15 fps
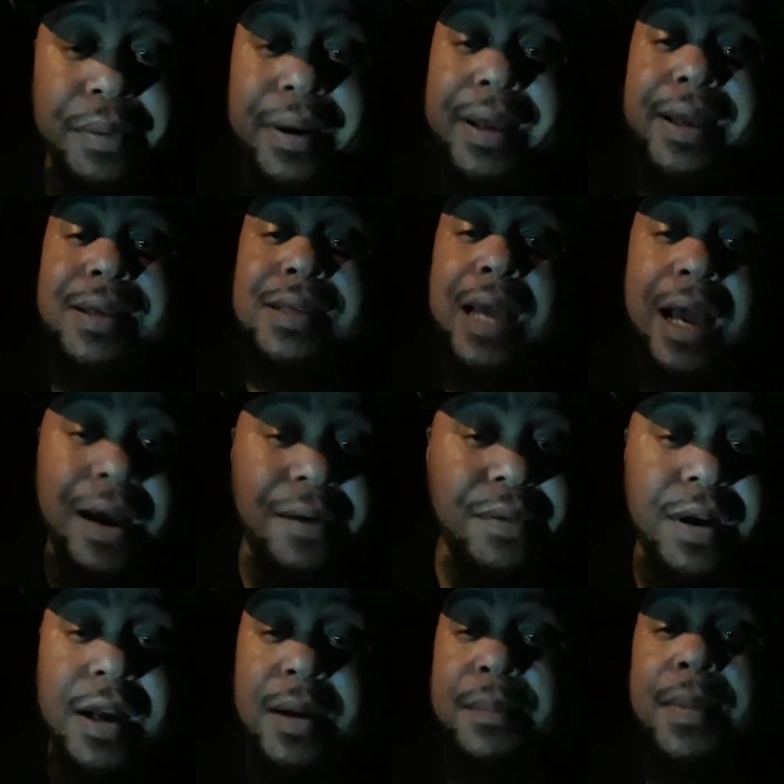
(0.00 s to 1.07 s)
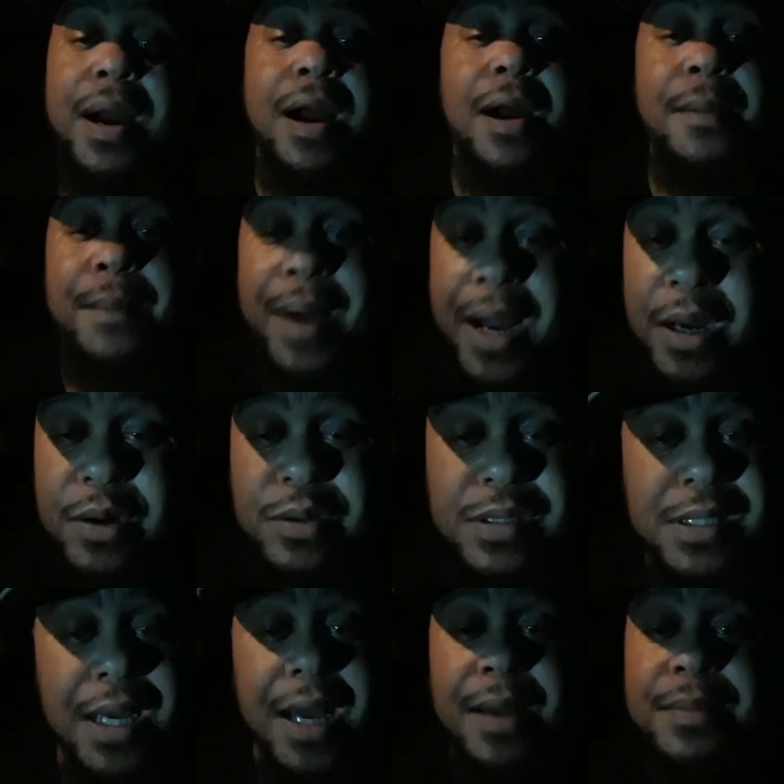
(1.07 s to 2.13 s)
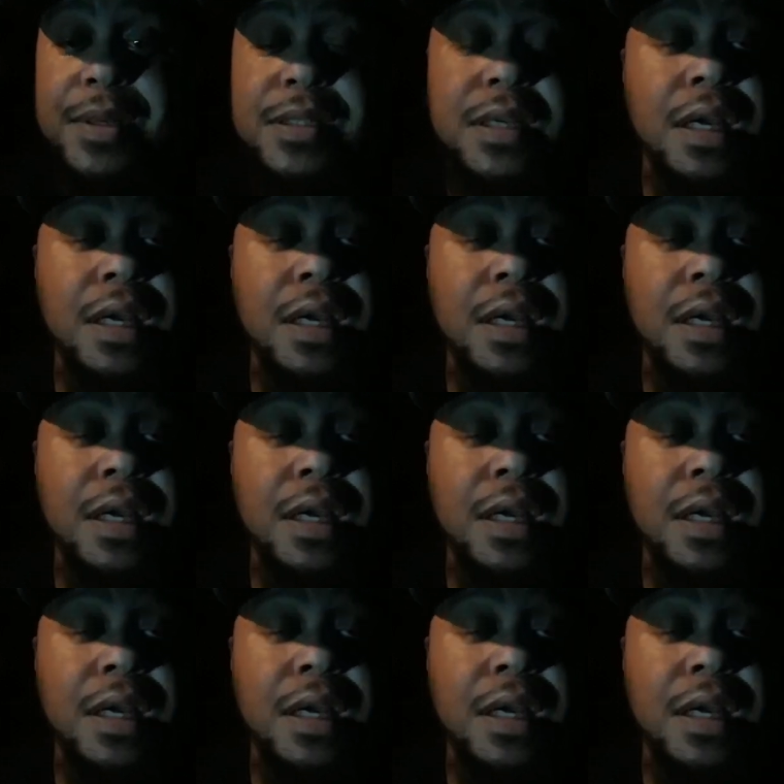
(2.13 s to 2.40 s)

And the Saints, man, Drew Brees,